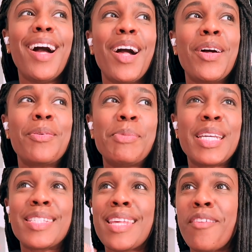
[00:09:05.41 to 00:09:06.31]
um,
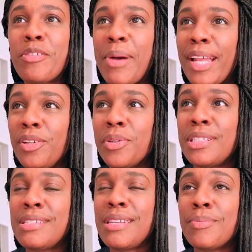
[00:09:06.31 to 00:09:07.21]
because everybody
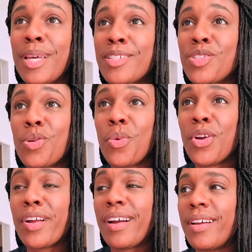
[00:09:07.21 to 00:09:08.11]
on the team likes to
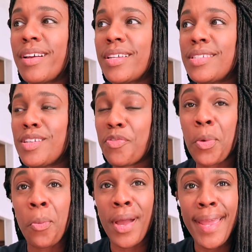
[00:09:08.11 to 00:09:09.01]
work a
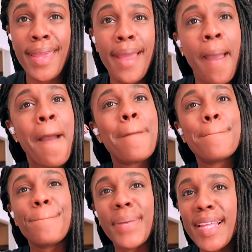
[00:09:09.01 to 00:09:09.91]
different way.
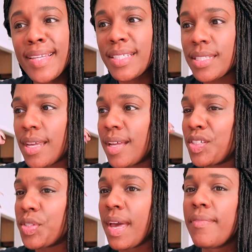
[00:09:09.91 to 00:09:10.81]
But uh,
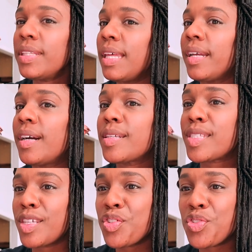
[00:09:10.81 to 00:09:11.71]
just having like a
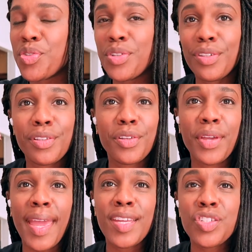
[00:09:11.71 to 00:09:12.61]
central
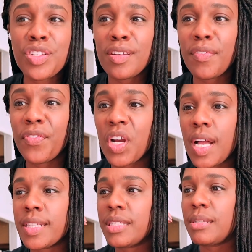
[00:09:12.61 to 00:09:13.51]
location for
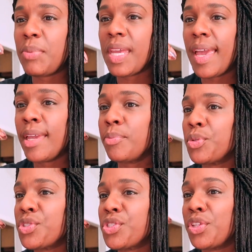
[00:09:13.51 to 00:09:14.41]
us to be
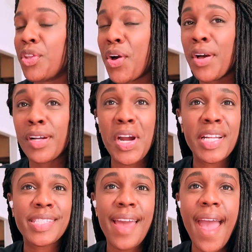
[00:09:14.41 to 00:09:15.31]
able to log
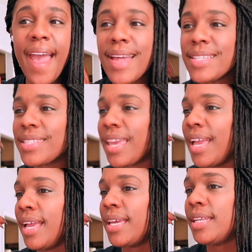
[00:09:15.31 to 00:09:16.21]
our task
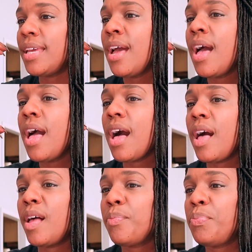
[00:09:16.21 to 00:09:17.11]
and
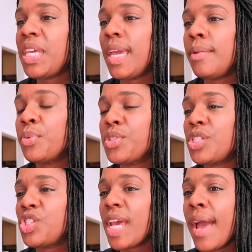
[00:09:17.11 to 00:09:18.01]
um, be able
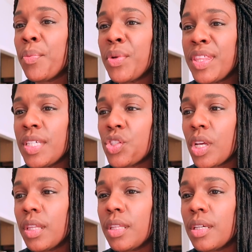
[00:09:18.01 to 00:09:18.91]
to chat with each
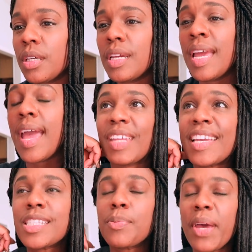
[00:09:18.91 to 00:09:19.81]
other,
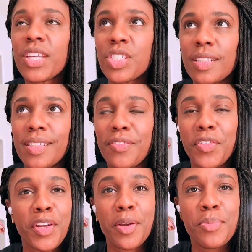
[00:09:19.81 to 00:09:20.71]
especially
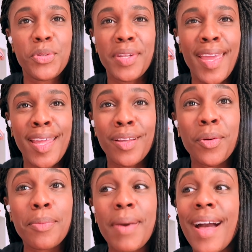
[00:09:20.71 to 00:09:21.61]
for communicating
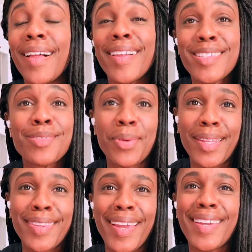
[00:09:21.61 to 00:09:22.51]
with my
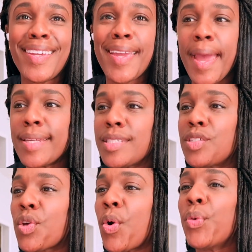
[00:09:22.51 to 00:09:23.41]
husband. Like he has
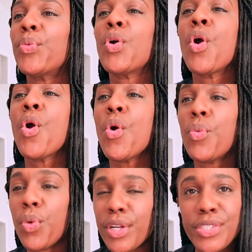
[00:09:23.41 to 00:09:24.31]
his own
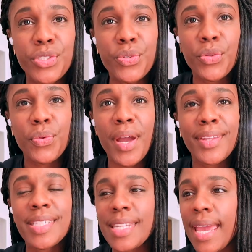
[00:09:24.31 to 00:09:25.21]
work to do
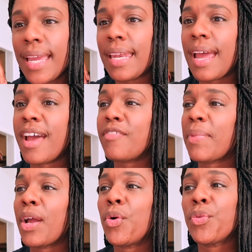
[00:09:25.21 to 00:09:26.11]
throughout the day and I have
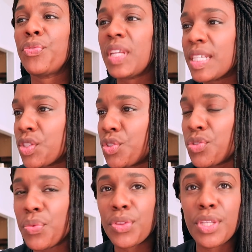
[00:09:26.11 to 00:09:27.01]
my own things to
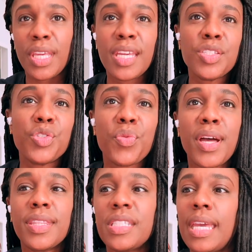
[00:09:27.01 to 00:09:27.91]
do with the kids
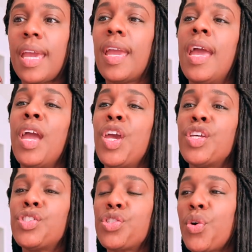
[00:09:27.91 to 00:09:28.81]
throughout the day.
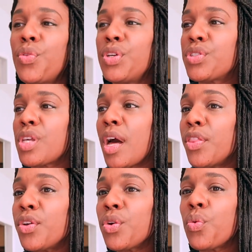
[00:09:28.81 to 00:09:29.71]
And so there's
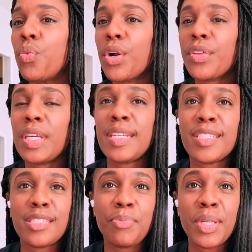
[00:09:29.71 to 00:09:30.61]
other work that
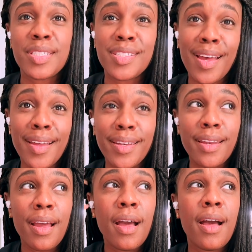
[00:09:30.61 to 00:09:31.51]
needs to be done